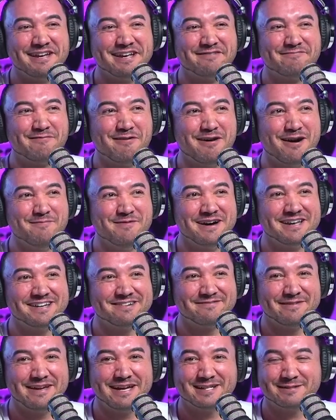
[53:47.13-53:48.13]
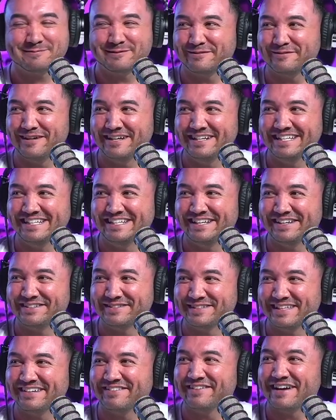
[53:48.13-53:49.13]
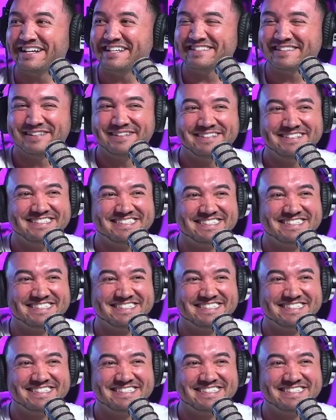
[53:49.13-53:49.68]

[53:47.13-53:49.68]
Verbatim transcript: a I'm not an expert running coach. Oh. I just oh. learned